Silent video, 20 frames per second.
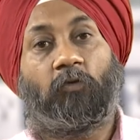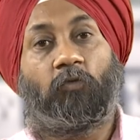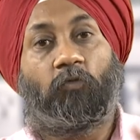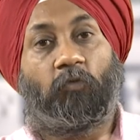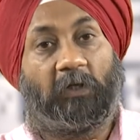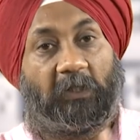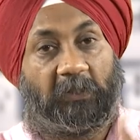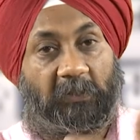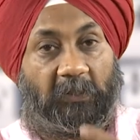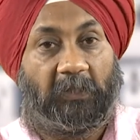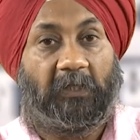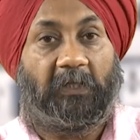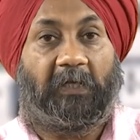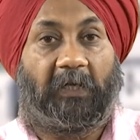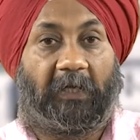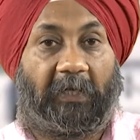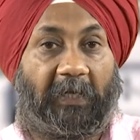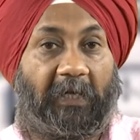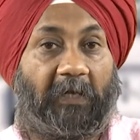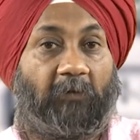what
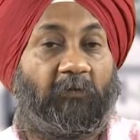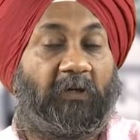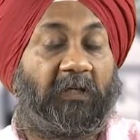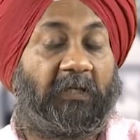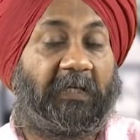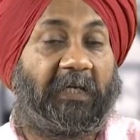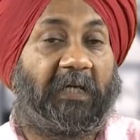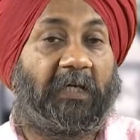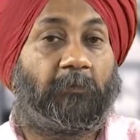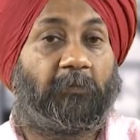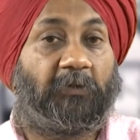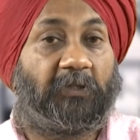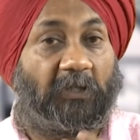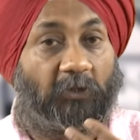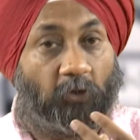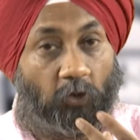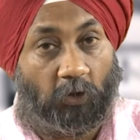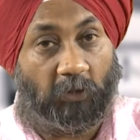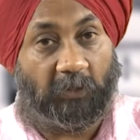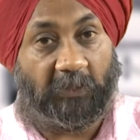what can be the
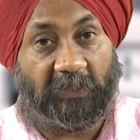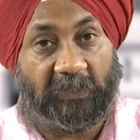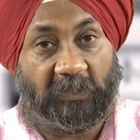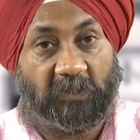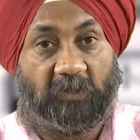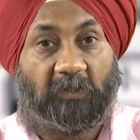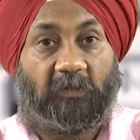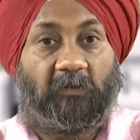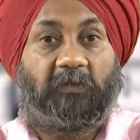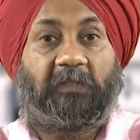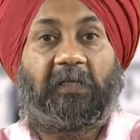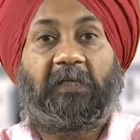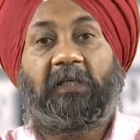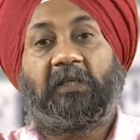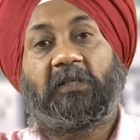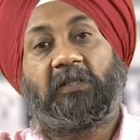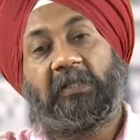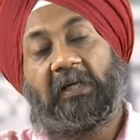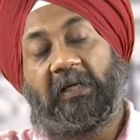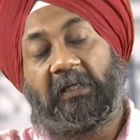tolerance that
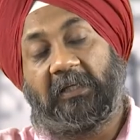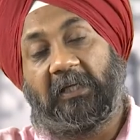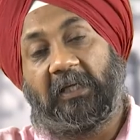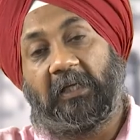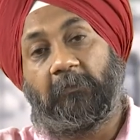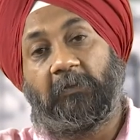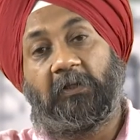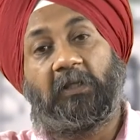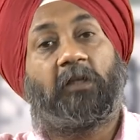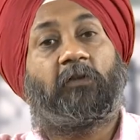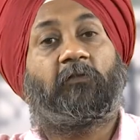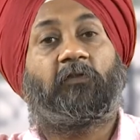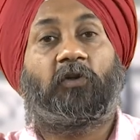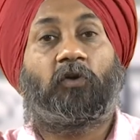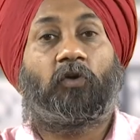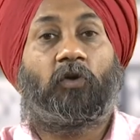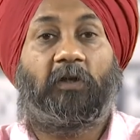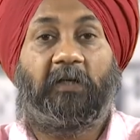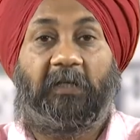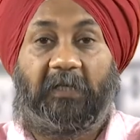is that can be given
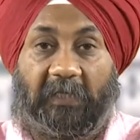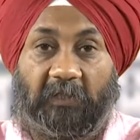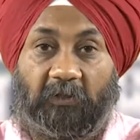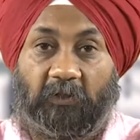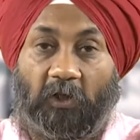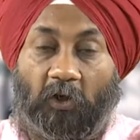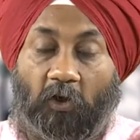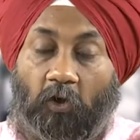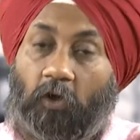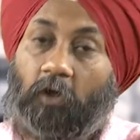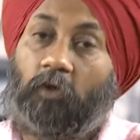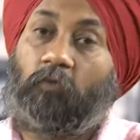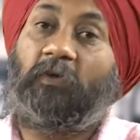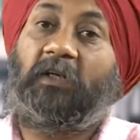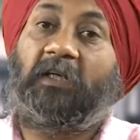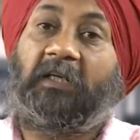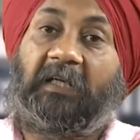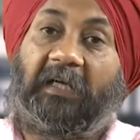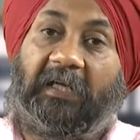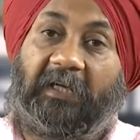on length or
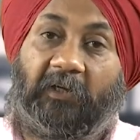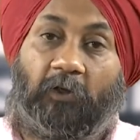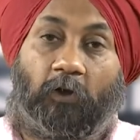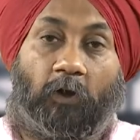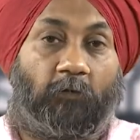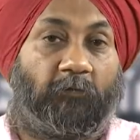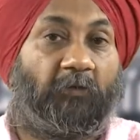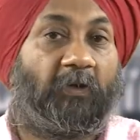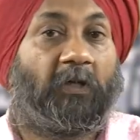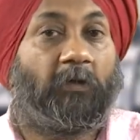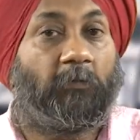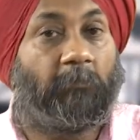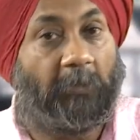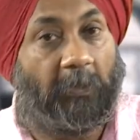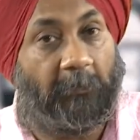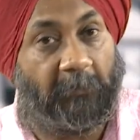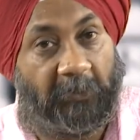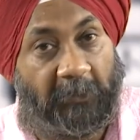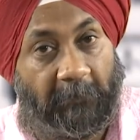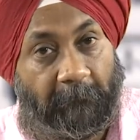what kind of
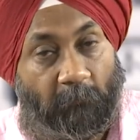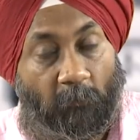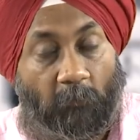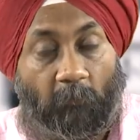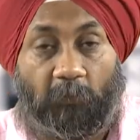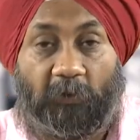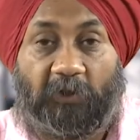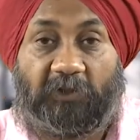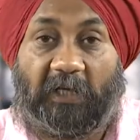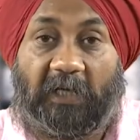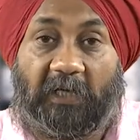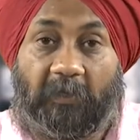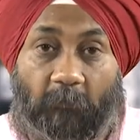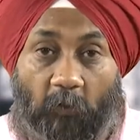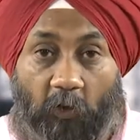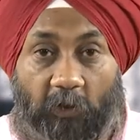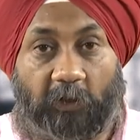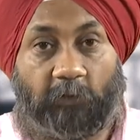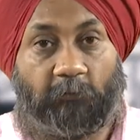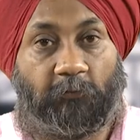maybe design
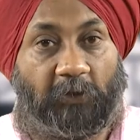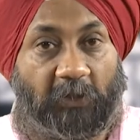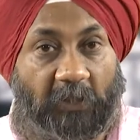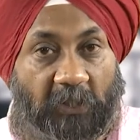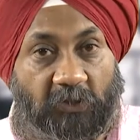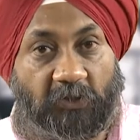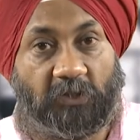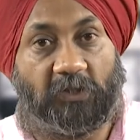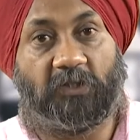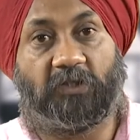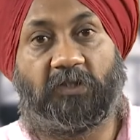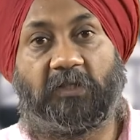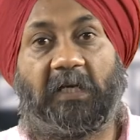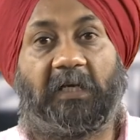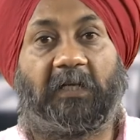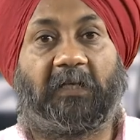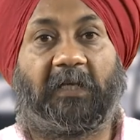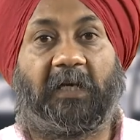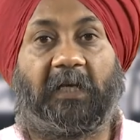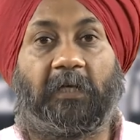modifications
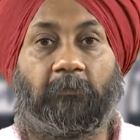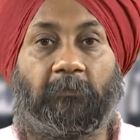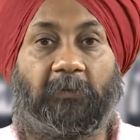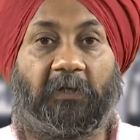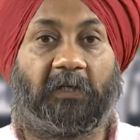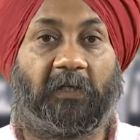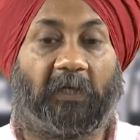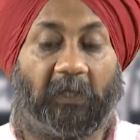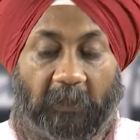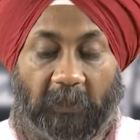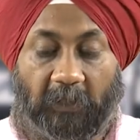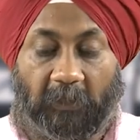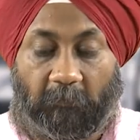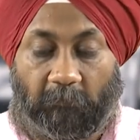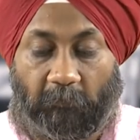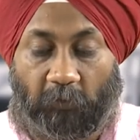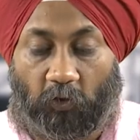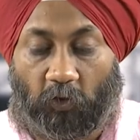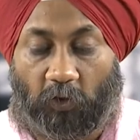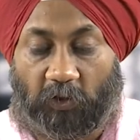that can be done
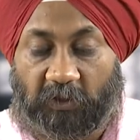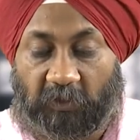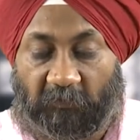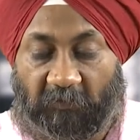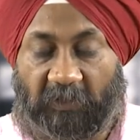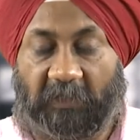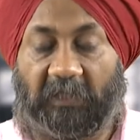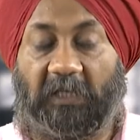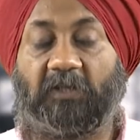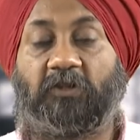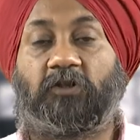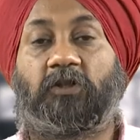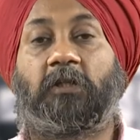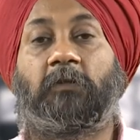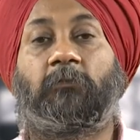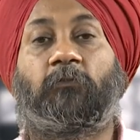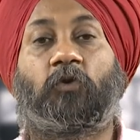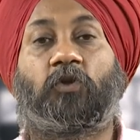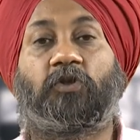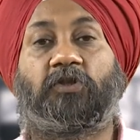because our
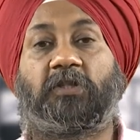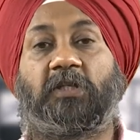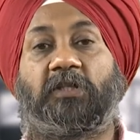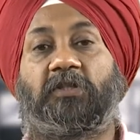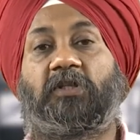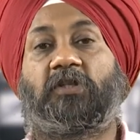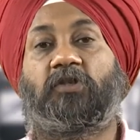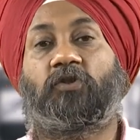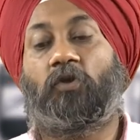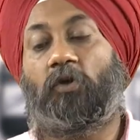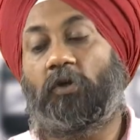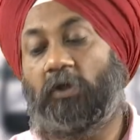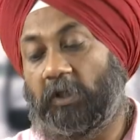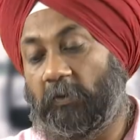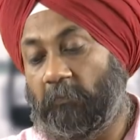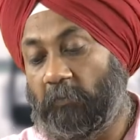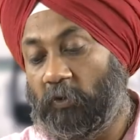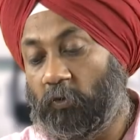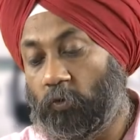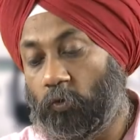casting process is not
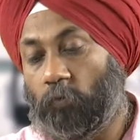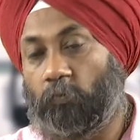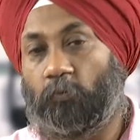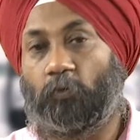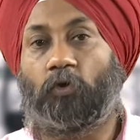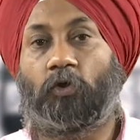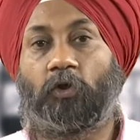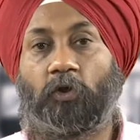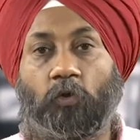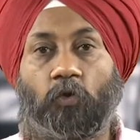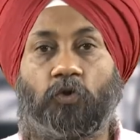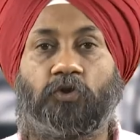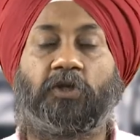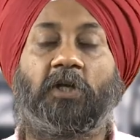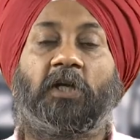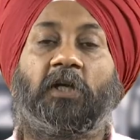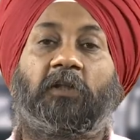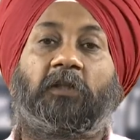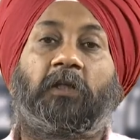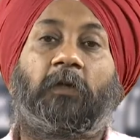able to produce
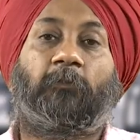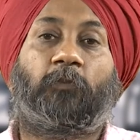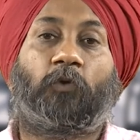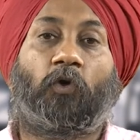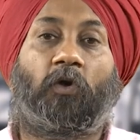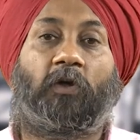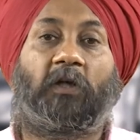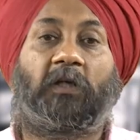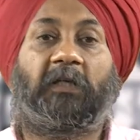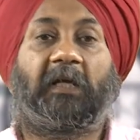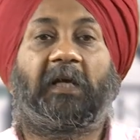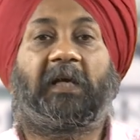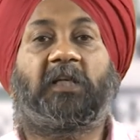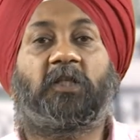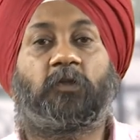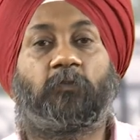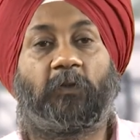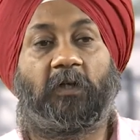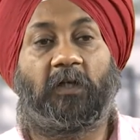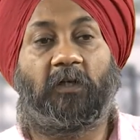the product
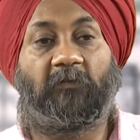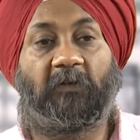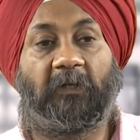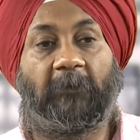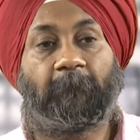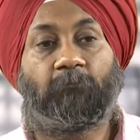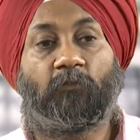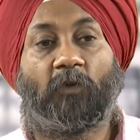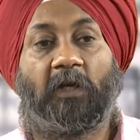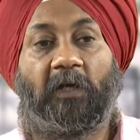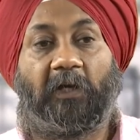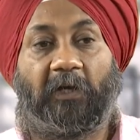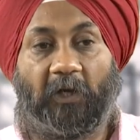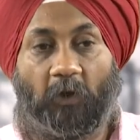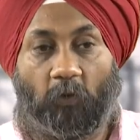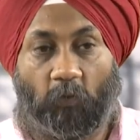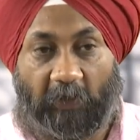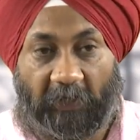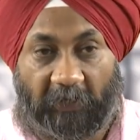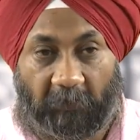as per our
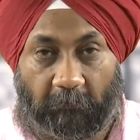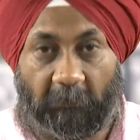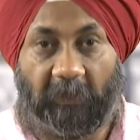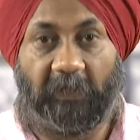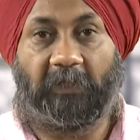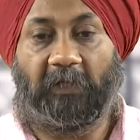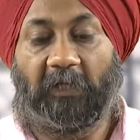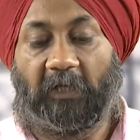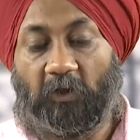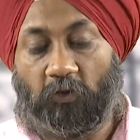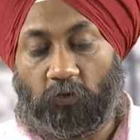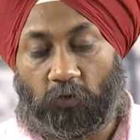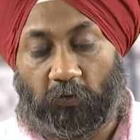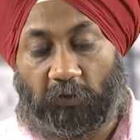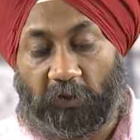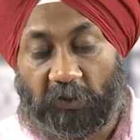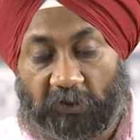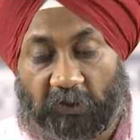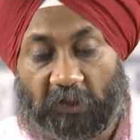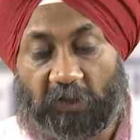requirement. So,
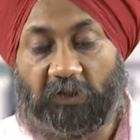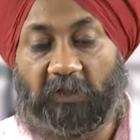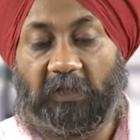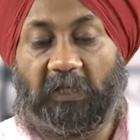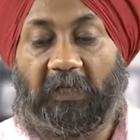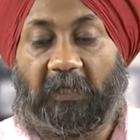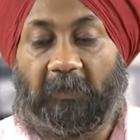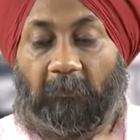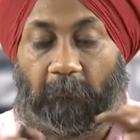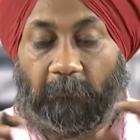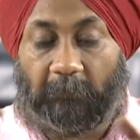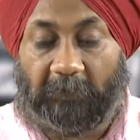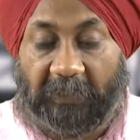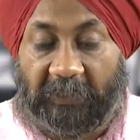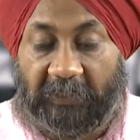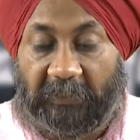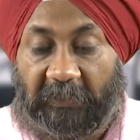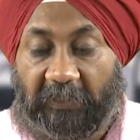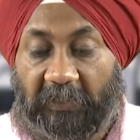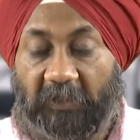this is the
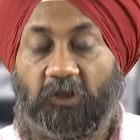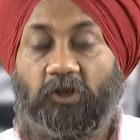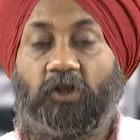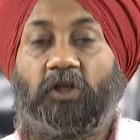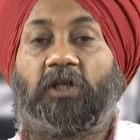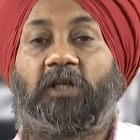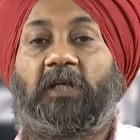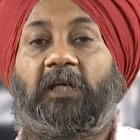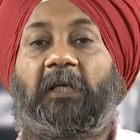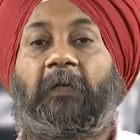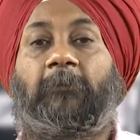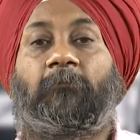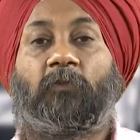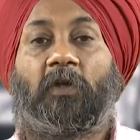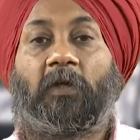complete engineering